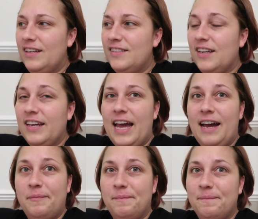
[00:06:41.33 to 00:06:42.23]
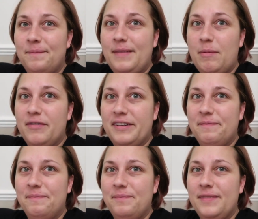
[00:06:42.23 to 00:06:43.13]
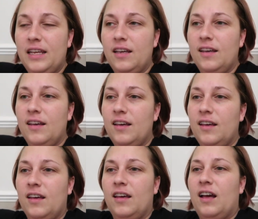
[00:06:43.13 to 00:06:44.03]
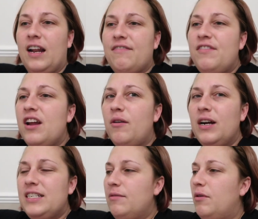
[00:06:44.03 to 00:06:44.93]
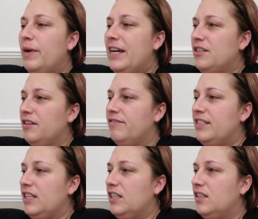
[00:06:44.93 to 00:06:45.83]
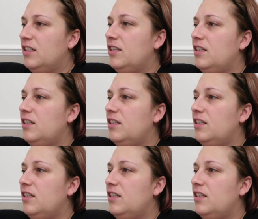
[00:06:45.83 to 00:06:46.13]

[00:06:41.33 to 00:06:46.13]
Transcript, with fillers: so yeah, that'd be fun. And I have no idea what we're doing for dinner.